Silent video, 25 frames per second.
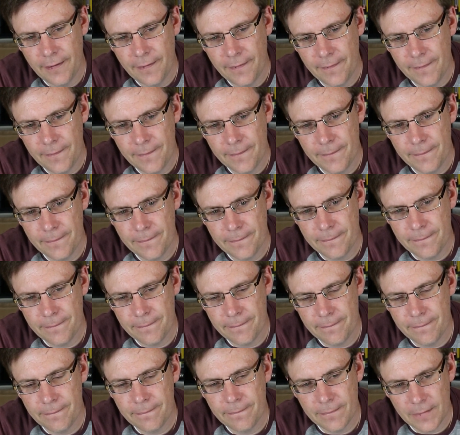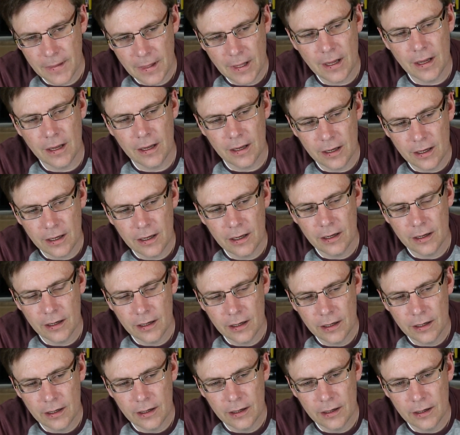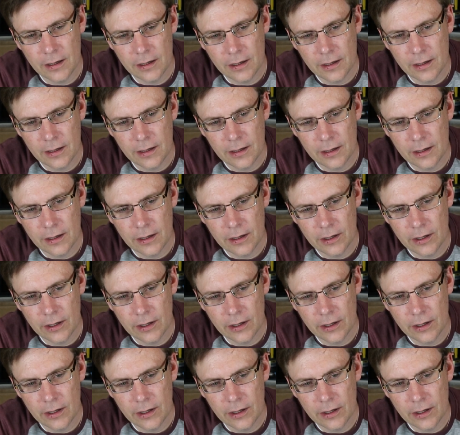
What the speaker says: I talked to them. I've never had a problem with